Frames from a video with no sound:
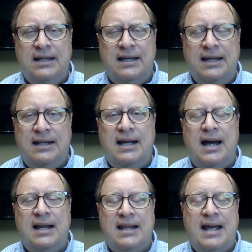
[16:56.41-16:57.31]
he had
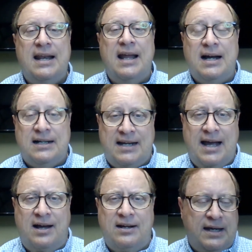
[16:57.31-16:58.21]
gotten that knocked
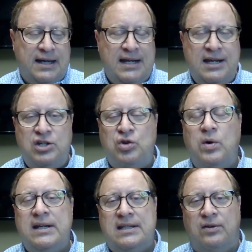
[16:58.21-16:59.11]
out. And he
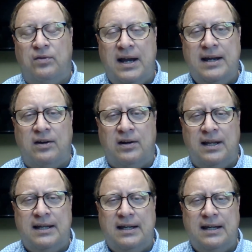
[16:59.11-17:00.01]
tweaked it
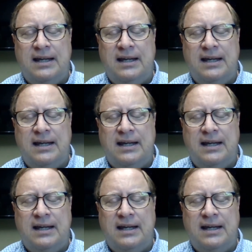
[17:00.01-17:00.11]
regularly.